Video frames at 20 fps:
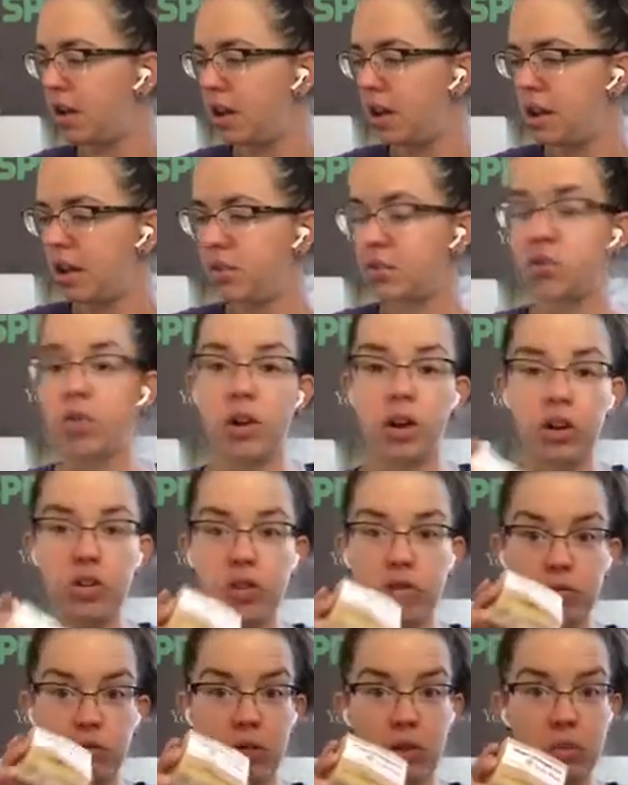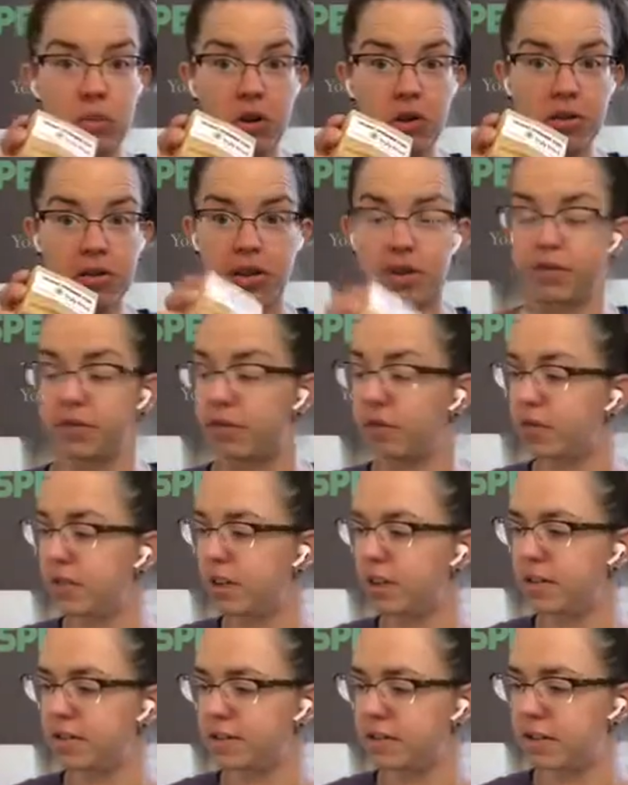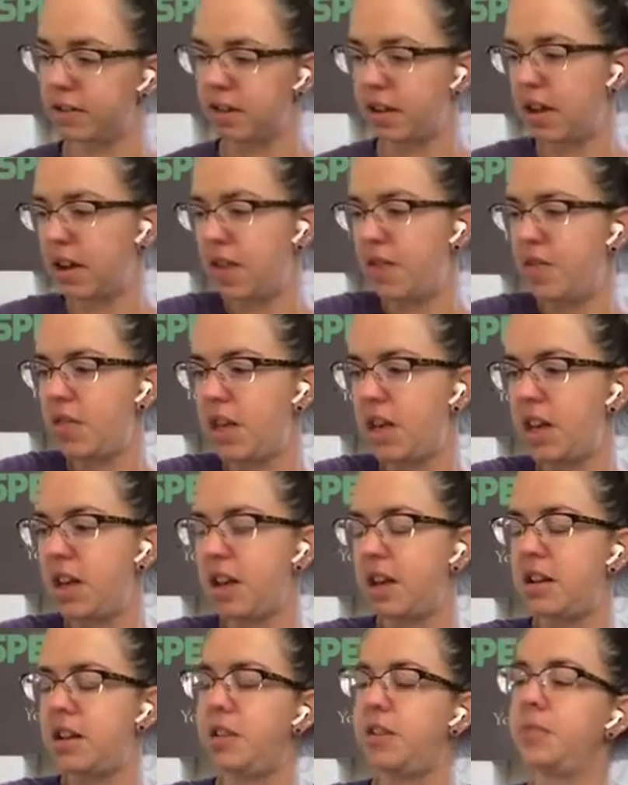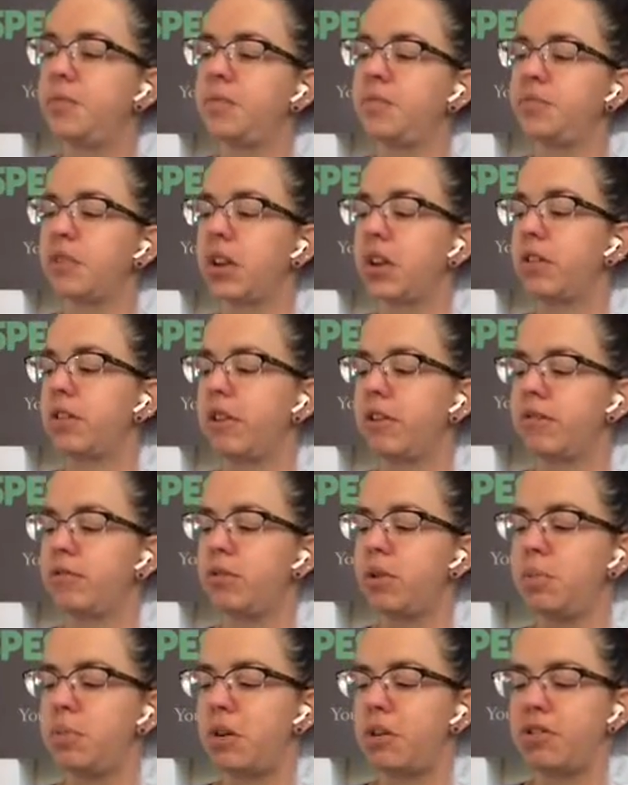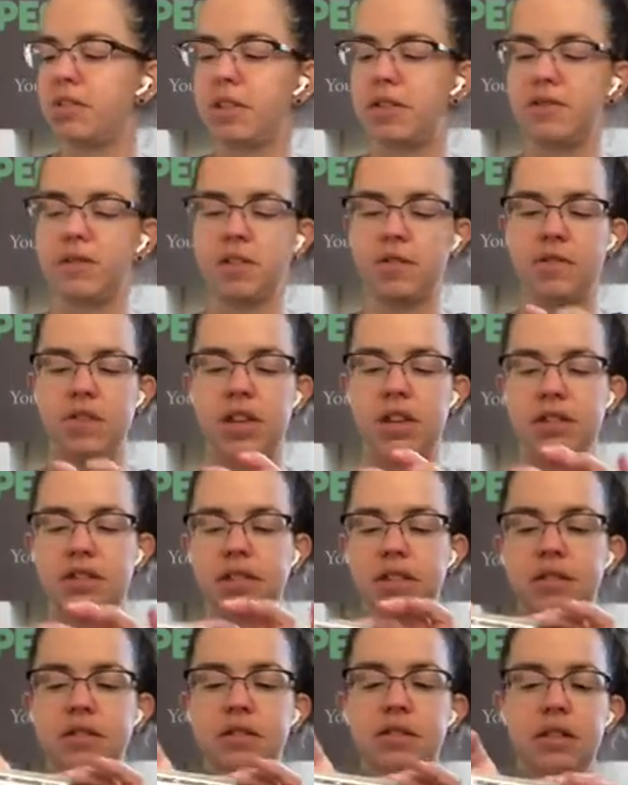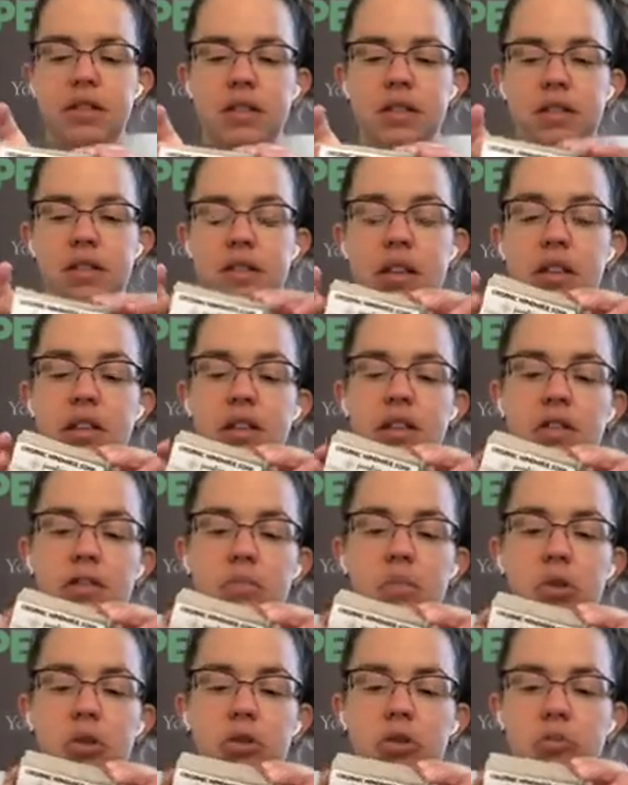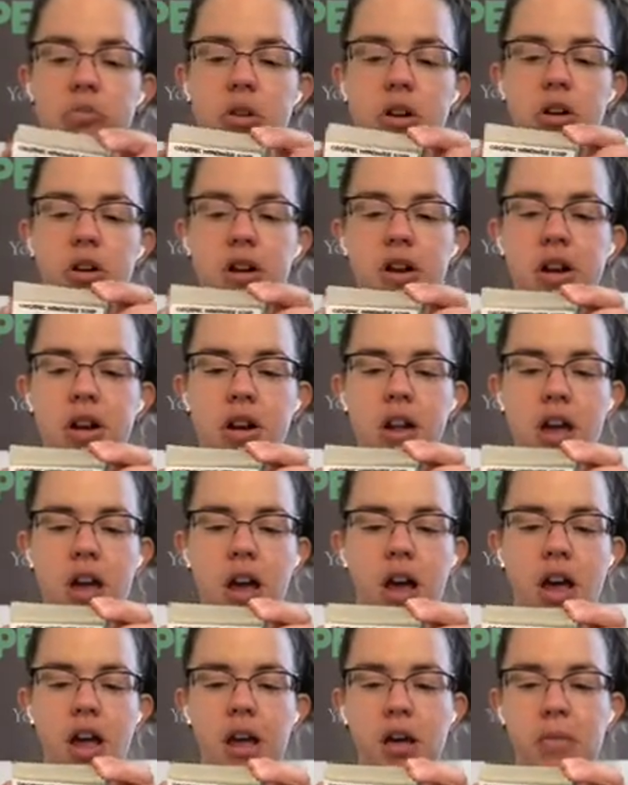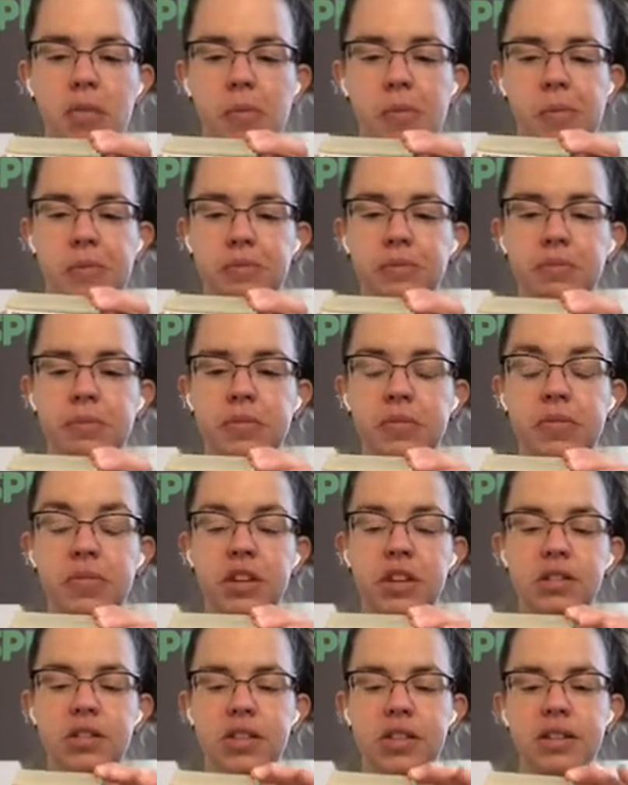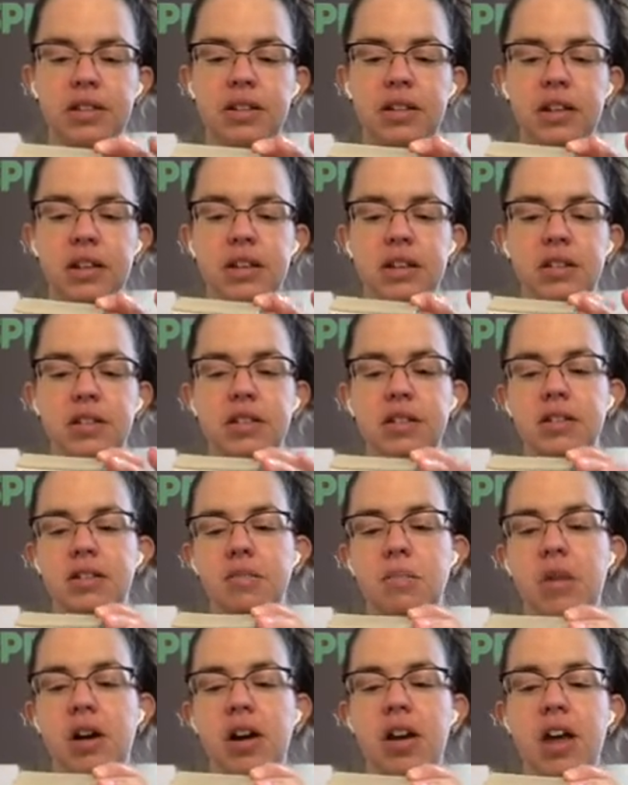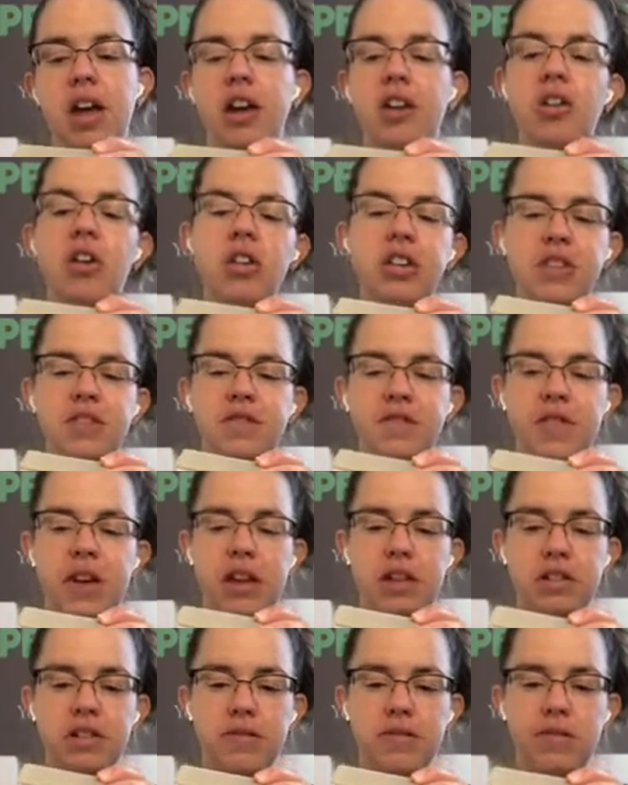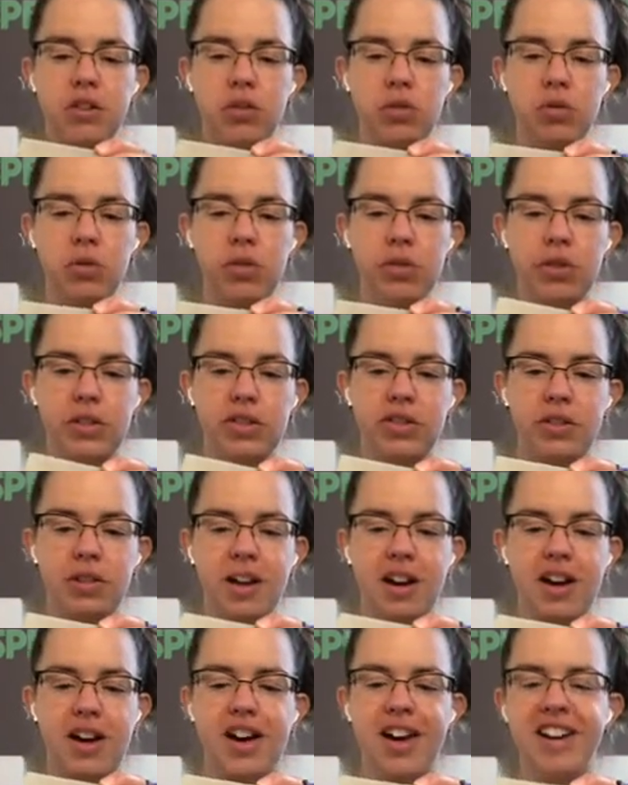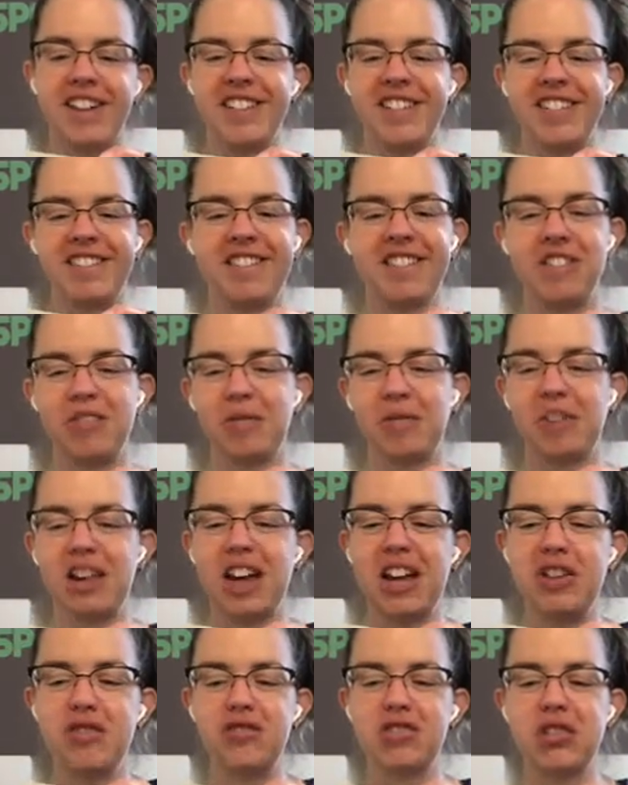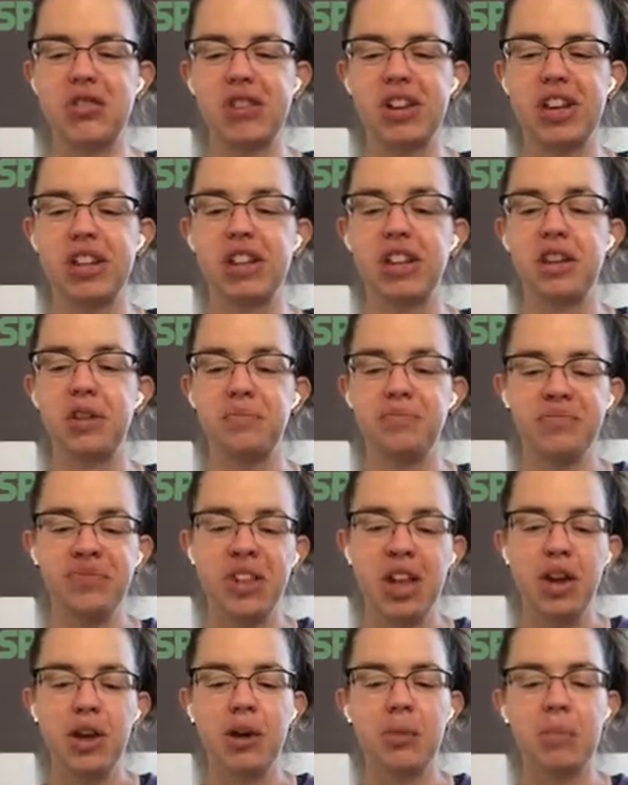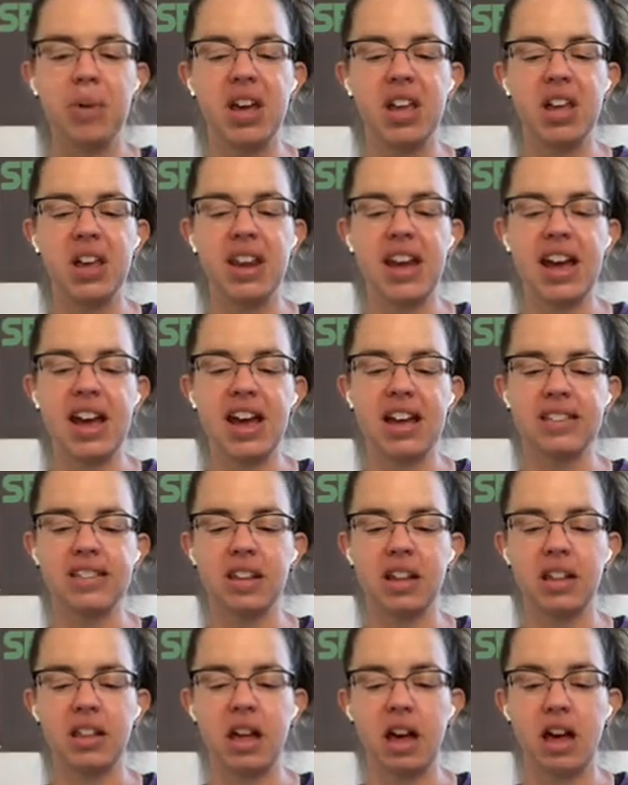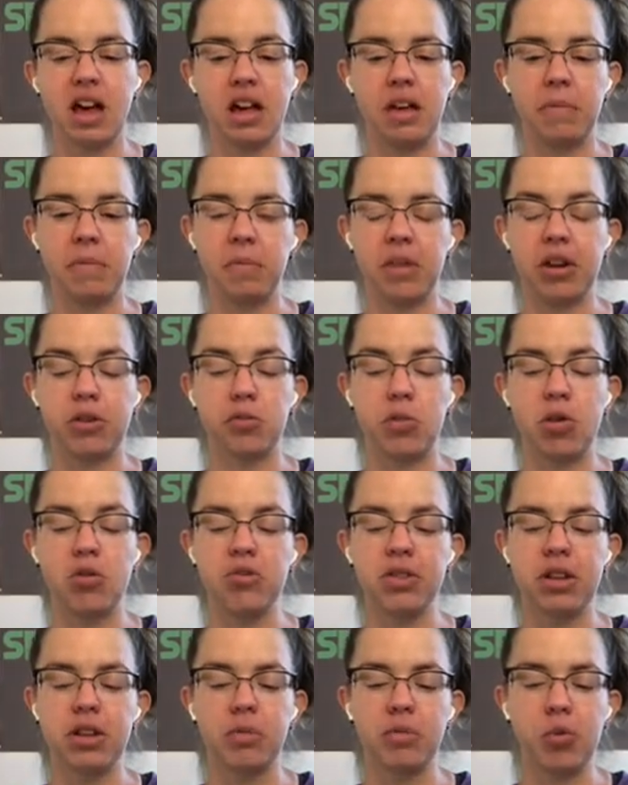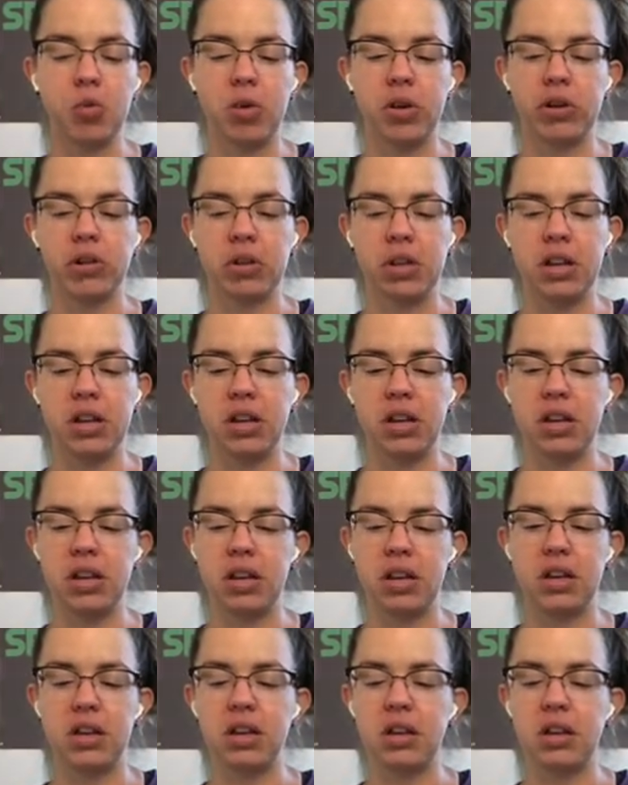So I only have 3 bars left of this, and then I only have 3 bars left of this. This is a slightly smaller bar. This is I called it the Fountain of Youth, kind of jokingly, but it has like rose hip oil in it,